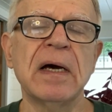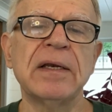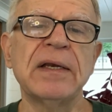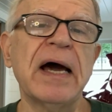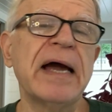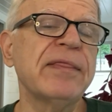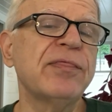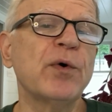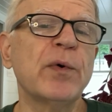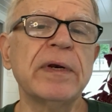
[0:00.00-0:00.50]

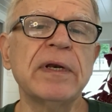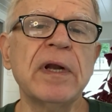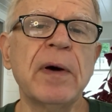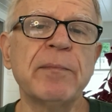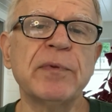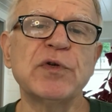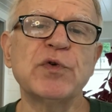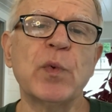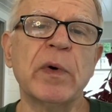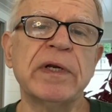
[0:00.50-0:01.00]
Now, I thought
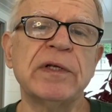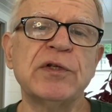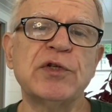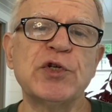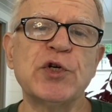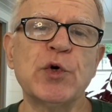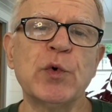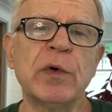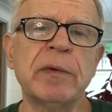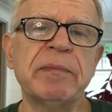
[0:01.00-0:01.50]
numbers 1 and
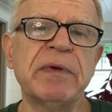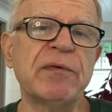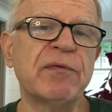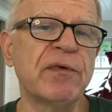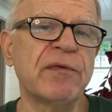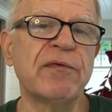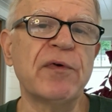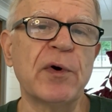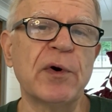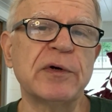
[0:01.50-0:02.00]
2 would be
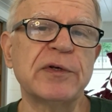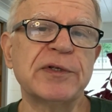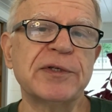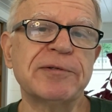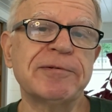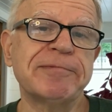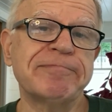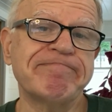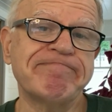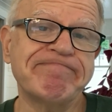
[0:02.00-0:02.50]

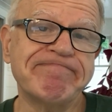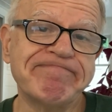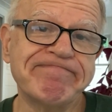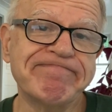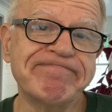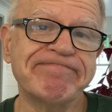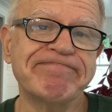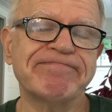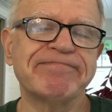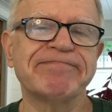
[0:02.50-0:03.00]
reversed.
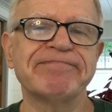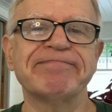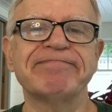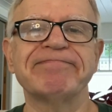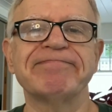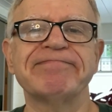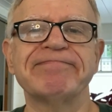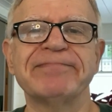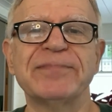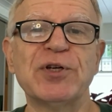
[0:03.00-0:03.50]

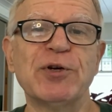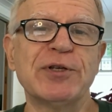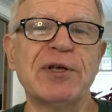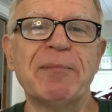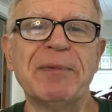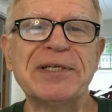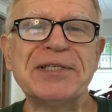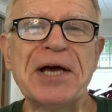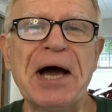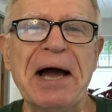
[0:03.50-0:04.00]
Shows
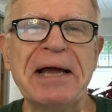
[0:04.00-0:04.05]
how much